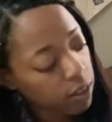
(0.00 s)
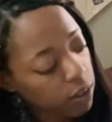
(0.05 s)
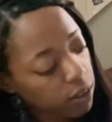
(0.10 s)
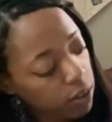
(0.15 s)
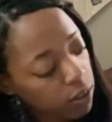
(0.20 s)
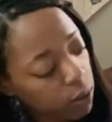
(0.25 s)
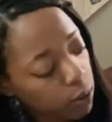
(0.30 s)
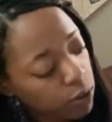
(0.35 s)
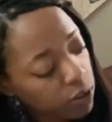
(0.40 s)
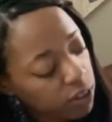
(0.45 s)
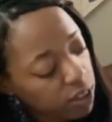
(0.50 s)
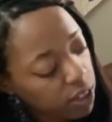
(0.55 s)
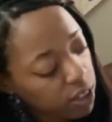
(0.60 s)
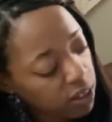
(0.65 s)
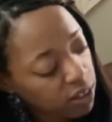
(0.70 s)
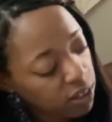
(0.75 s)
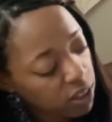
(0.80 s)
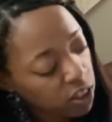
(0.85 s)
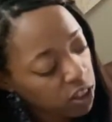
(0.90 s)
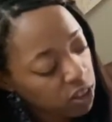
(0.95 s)
Those 10
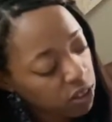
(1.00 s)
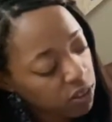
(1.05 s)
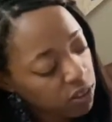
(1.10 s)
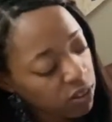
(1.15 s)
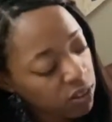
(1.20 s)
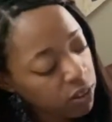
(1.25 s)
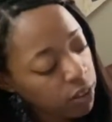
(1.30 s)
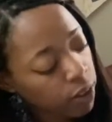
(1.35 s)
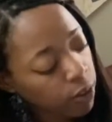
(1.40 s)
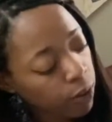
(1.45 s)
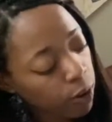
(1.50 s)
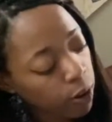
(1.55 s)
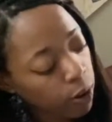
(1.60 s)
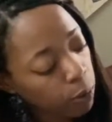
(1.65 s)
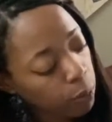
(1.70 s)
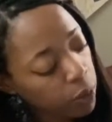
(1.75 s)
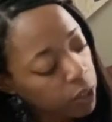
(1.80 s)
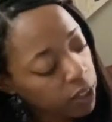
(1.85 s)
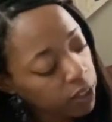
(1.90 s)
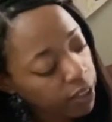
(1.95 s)
digits, 0
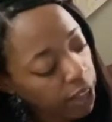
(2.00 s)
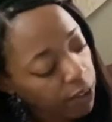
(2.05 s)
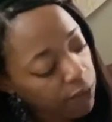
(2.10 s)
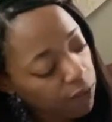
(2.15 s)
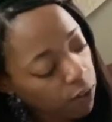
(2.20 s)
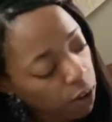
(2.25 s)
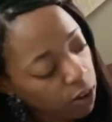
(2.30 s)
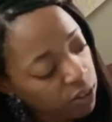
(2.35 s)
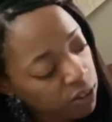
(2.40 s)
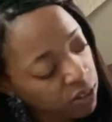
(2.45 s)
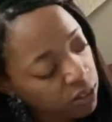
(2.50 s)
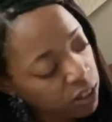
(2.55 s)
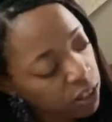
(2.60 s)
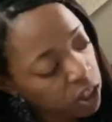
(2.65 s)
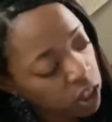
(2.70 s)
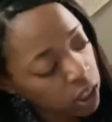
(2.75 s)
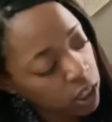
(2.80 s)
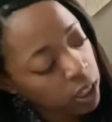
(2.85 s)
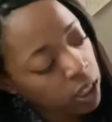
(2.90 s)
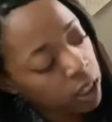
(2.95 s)
being that first
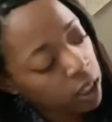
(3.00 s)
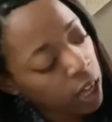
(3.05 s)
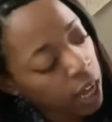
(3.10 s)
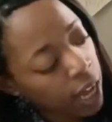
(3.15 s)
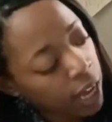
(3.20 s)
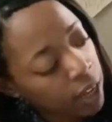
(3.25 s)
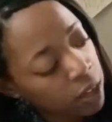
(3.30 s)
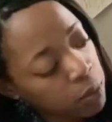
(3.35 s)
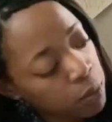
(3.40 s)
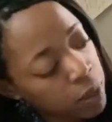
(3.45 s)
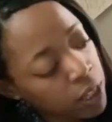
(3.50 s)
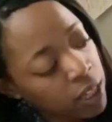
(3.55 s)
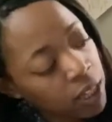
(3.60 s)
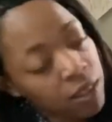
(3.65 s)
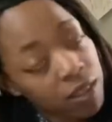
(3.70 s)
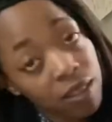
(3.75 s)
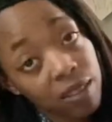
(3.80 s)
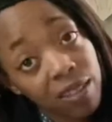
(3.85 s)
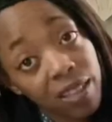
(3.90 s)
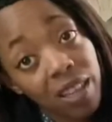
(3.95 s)
digit, 9 being
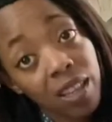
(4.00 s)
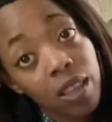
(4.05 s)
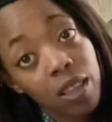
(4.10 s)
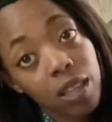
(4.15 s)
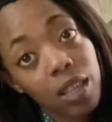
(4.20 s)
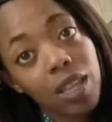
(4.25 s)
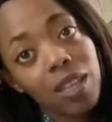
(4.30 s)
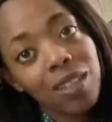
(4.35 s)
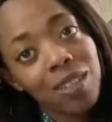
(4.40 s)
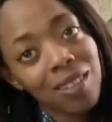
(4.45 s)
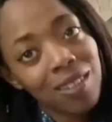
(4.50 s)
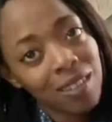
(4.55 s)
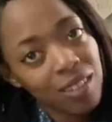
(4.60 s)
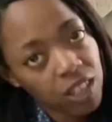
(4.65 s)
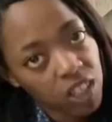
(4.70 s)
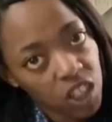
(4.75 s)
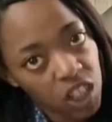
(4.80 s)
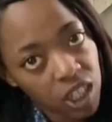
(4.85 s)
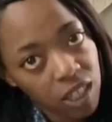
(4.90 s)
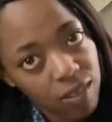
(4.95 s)
the 10th
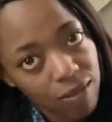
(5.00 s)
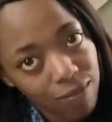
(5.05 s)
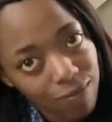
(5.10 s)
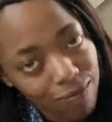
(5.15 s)
digit.